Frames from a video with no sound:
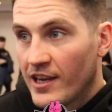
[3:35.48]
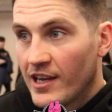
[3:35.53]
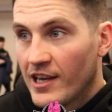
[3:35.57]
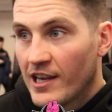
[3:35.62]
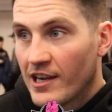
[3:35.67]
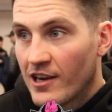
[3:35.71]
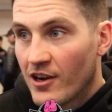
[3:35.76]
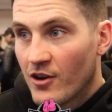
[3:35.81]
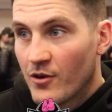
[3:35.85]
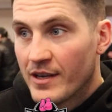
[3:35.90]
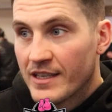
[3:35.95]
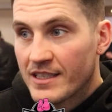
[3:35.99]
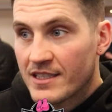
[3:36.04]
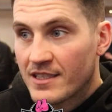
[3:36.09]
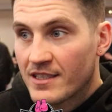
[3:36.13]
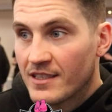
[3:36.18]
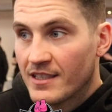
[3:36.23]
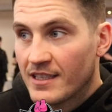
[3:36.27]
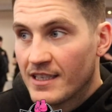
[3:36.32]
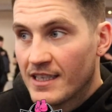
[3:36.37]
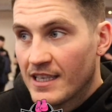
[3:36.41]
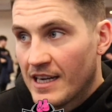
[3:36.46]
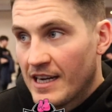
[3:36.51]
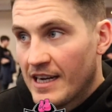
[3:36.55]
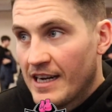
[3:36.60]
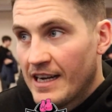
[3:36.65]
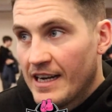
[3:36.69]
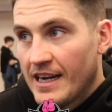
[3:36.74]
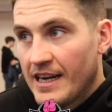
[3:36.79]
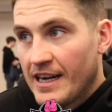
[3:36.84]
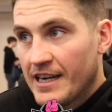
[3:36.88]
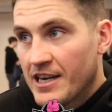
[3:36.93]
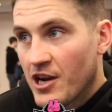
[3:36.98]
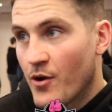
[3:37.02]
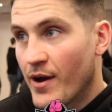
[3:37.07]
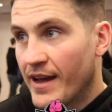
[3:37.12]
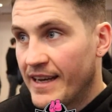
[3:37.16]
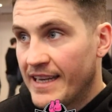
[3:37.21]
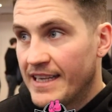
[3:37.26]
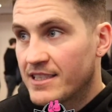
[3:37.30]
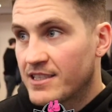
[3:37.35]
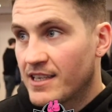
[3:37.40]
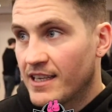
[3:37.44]
I know
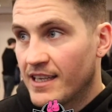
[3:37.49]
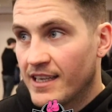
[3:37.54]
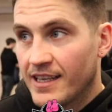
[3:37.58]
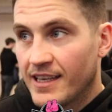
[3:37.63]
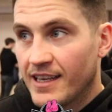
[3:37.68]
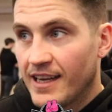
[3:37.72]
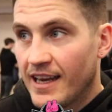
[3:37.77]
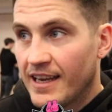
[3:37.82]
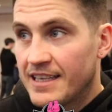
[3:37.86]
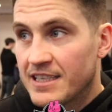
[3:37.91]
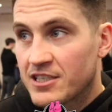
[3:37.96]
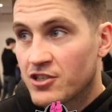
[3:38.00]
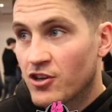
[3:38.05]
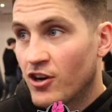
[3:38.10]
Eddie's